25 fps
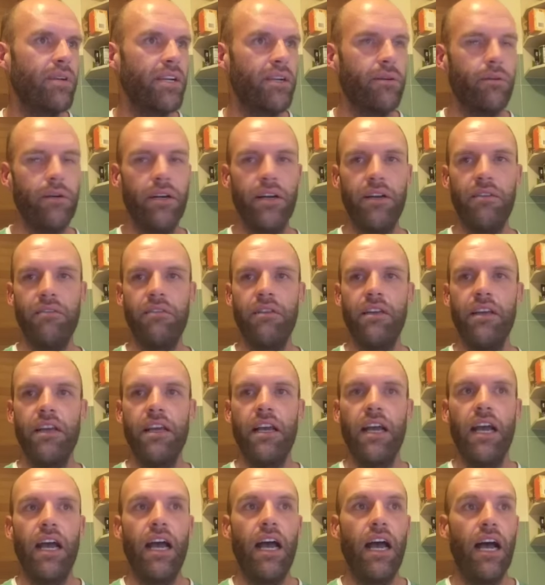Brinkworth.
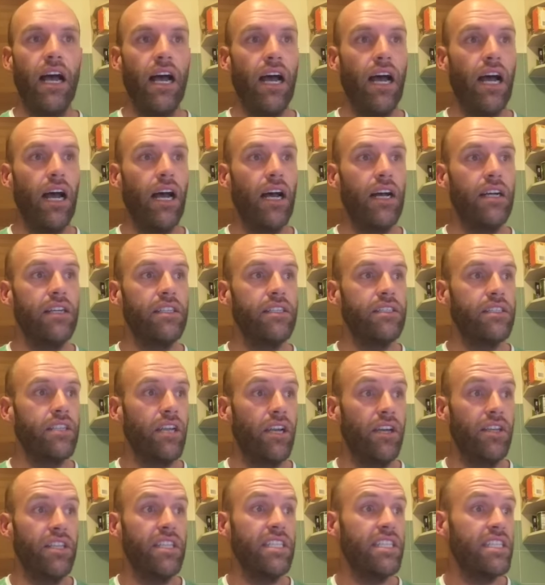Uh,
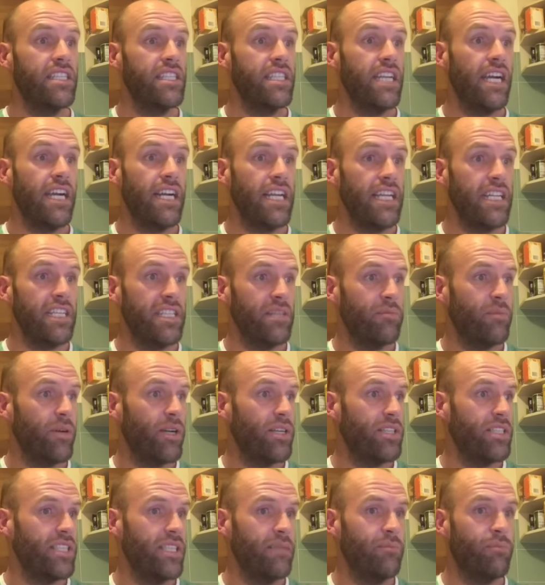so this study
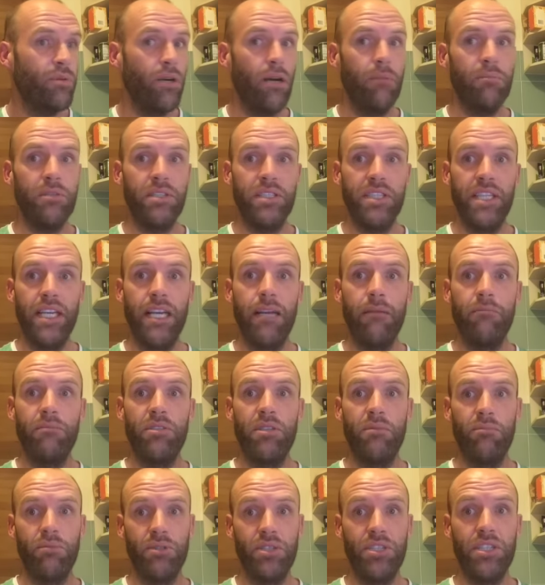supposedly prompted them
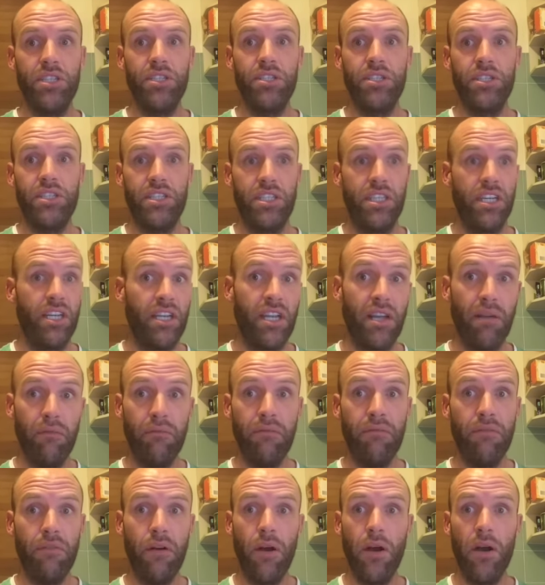to produce to
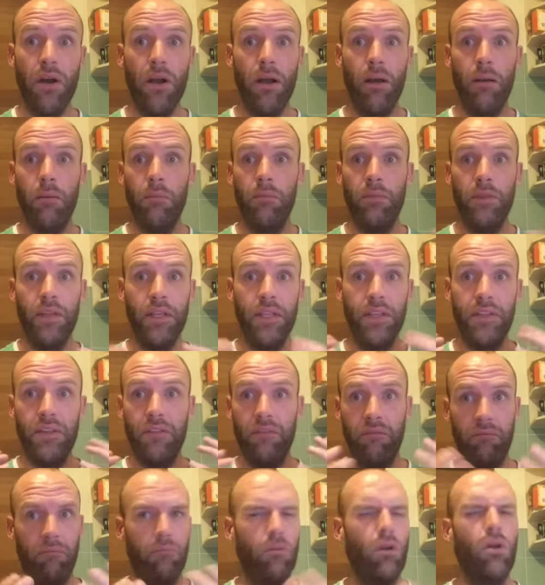confirm that
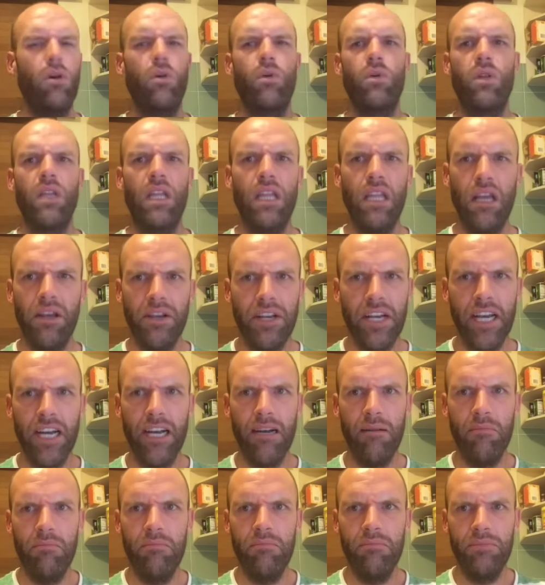oh, low
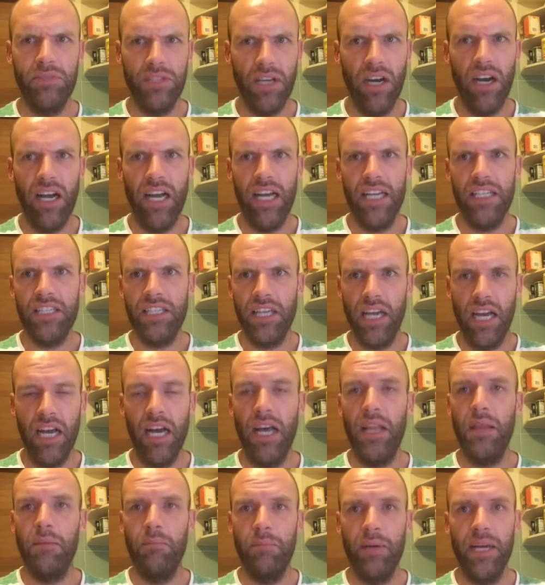carb diets
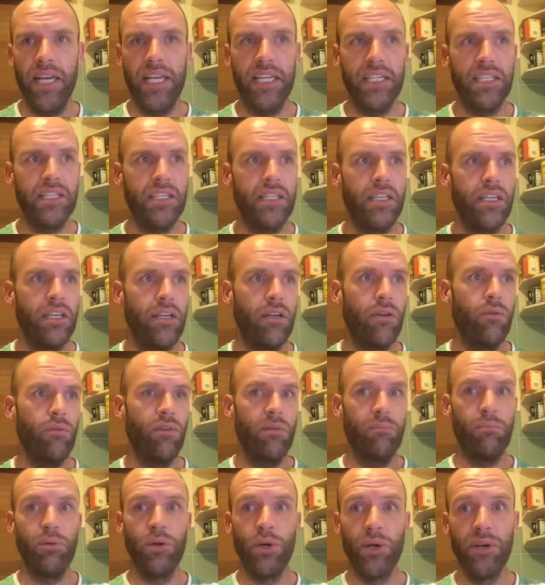are the best.
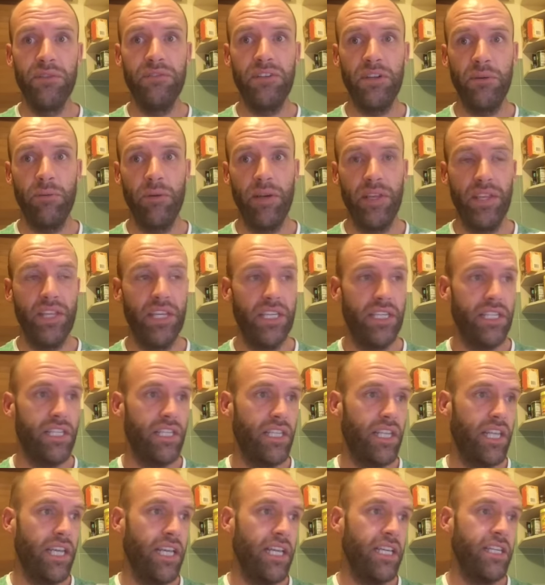We proved it with
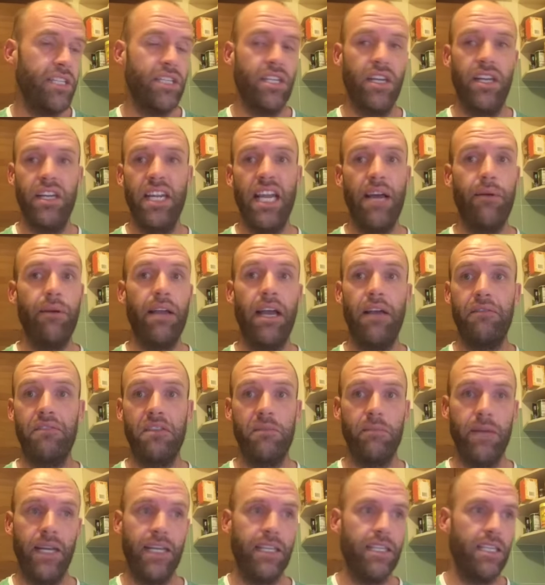this thing, so now we have
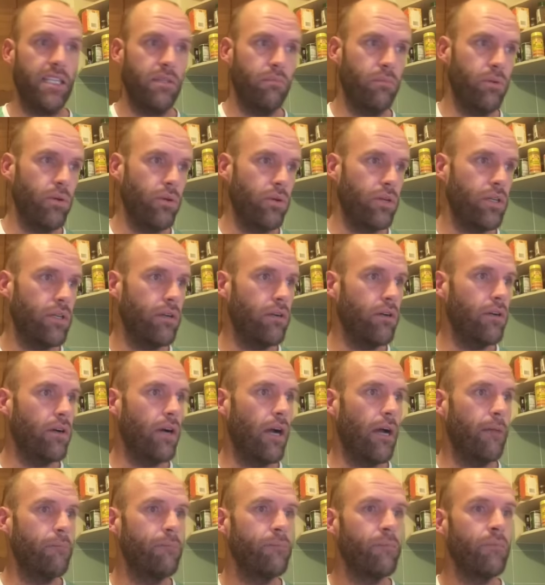to make this book. All
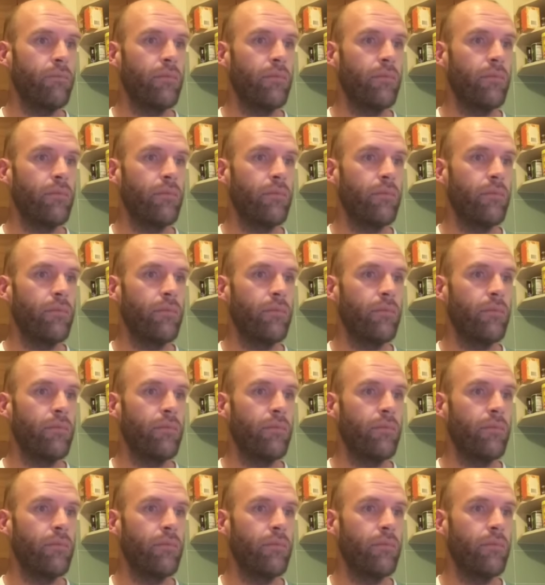right.